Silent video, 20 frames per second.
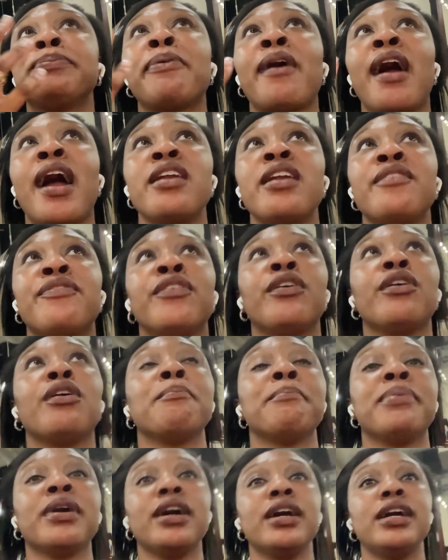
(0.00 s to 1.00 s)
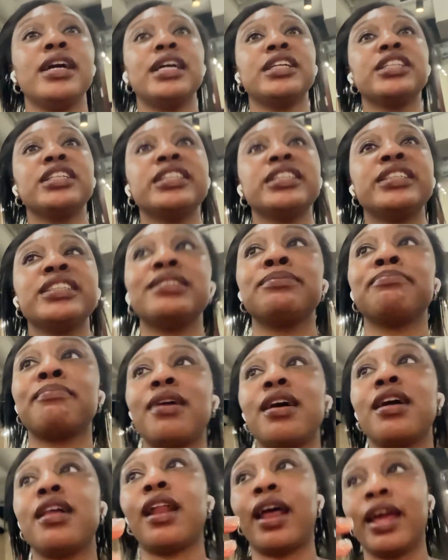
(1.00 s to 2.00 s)
prideful, but as this is
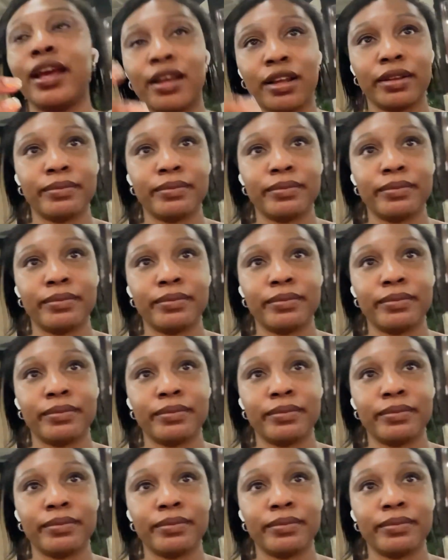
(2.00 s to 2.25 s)
like,